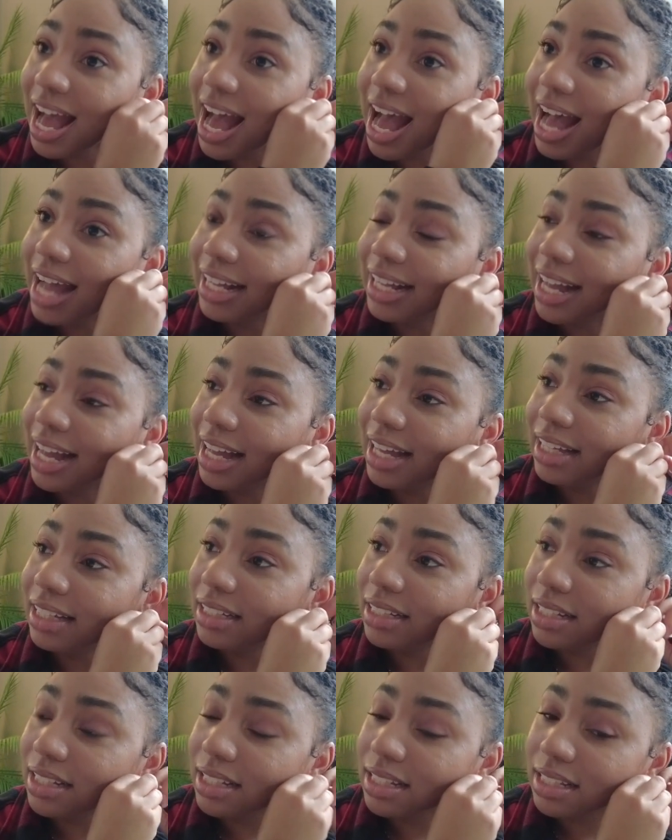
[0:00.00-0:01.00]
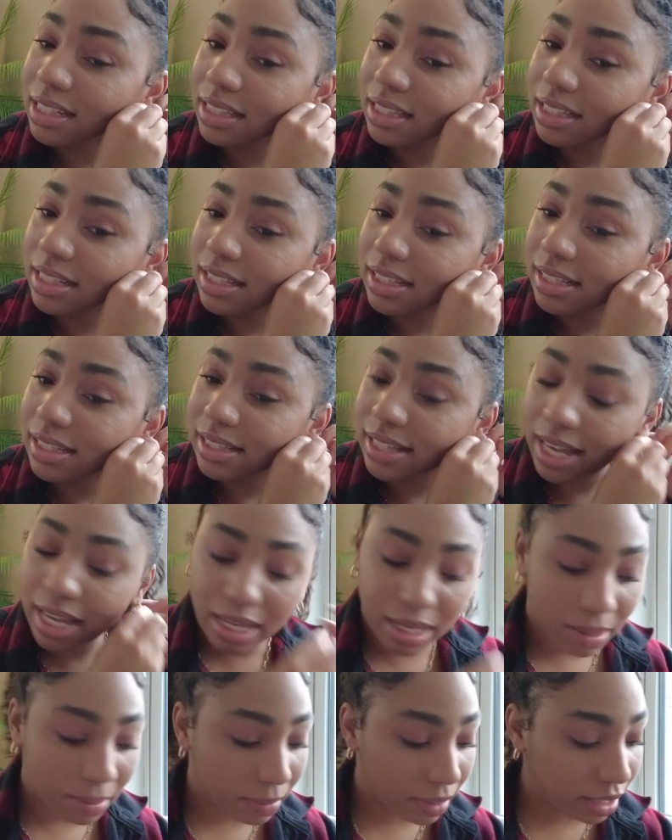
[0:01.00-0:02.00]
I got the
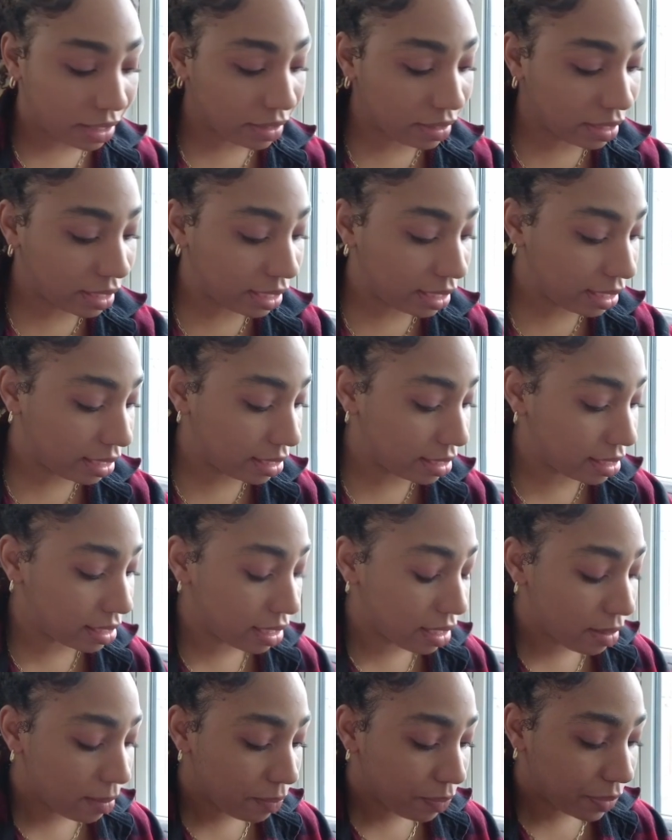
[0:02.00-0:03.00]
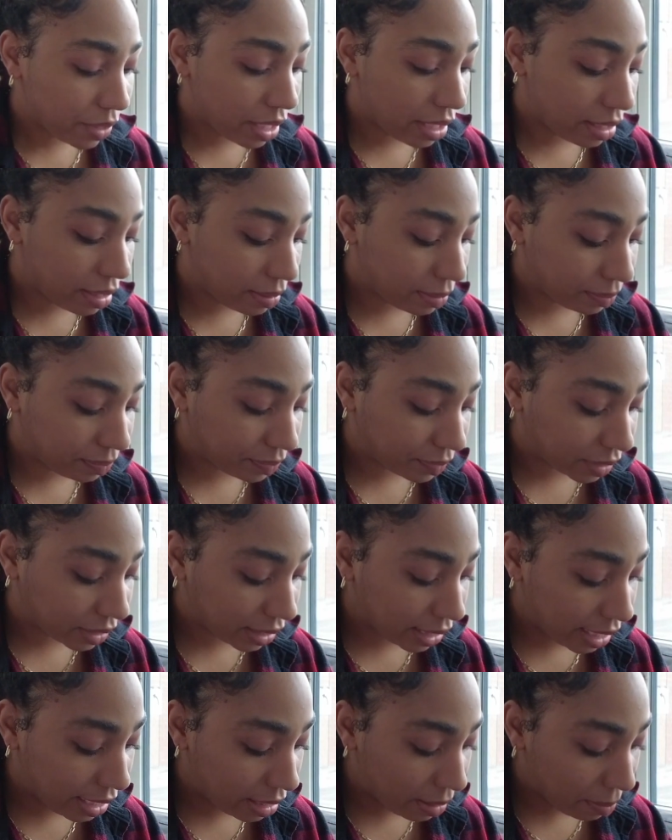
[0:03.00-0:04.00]
same earrings um,
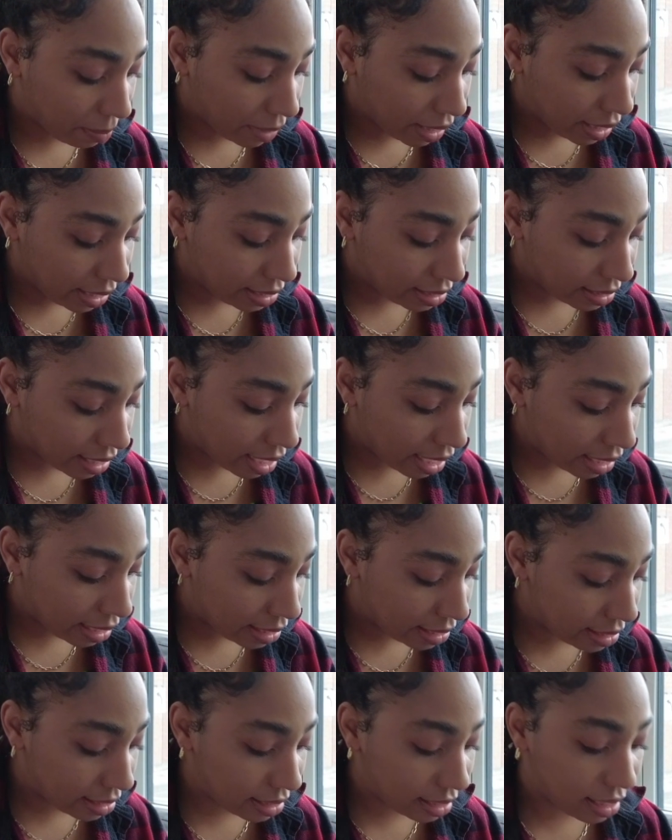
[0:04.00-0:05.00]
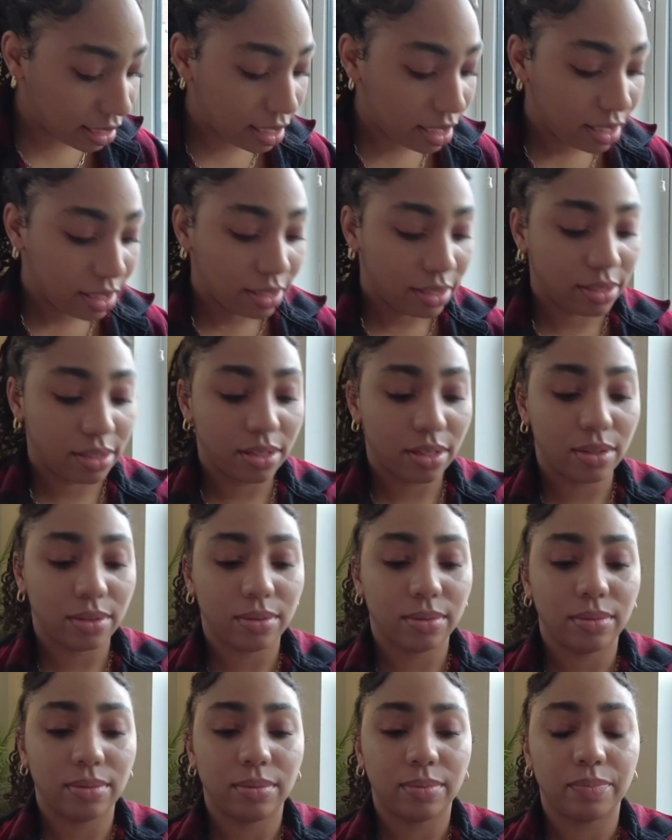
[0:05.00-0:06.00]
in the mini size.
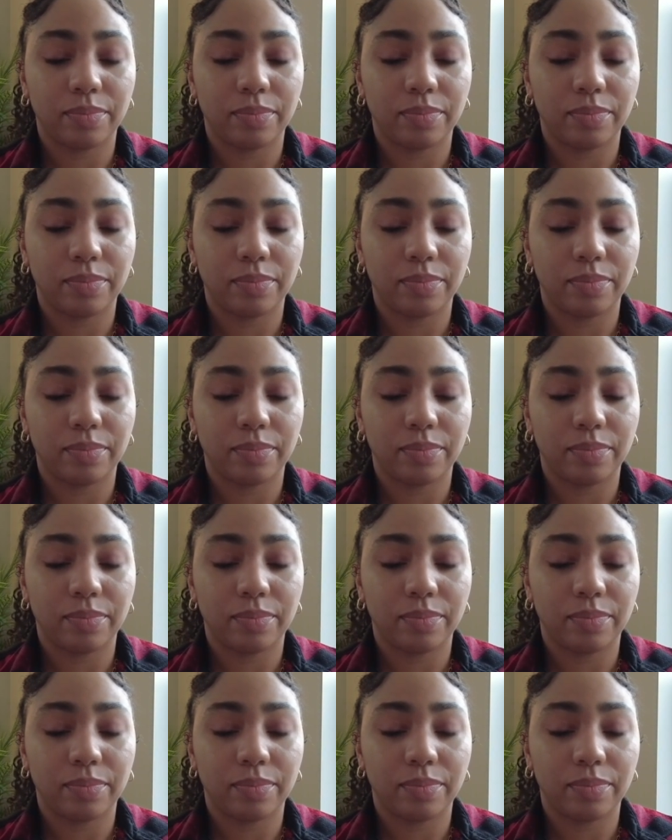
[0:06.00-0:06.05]
So